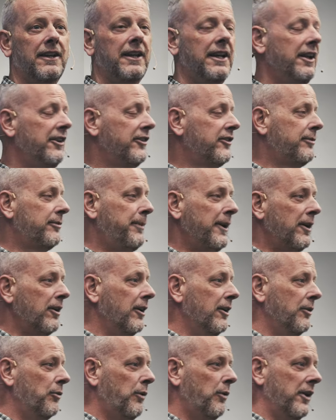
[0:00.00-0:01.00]
his
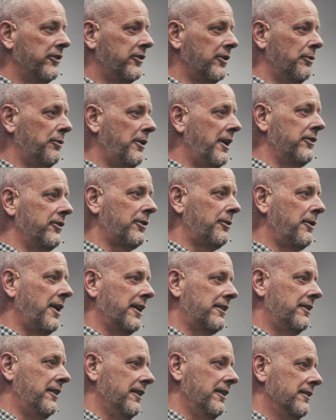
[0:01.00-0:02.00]
spirit wasn't
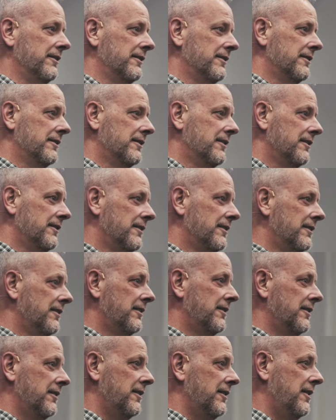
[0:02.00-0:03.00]
resurrected,
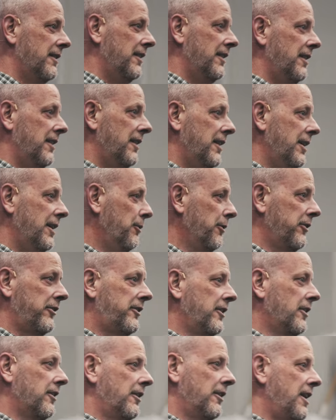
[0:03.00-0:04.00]
it was
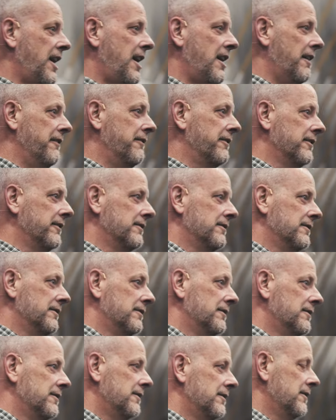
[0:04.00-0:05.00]
still alive.
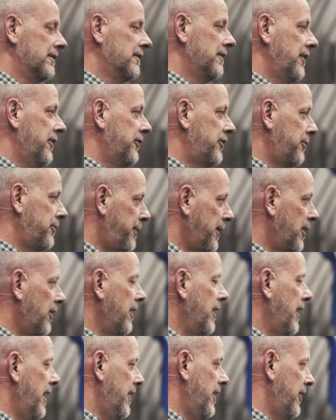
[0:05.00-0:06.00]
His
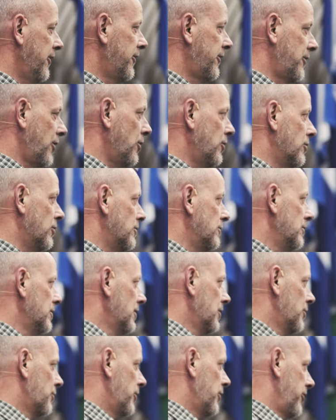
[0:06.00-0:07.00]
spirit and his soul
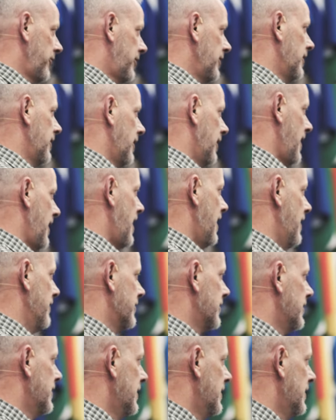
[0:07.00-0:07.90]
were still alive.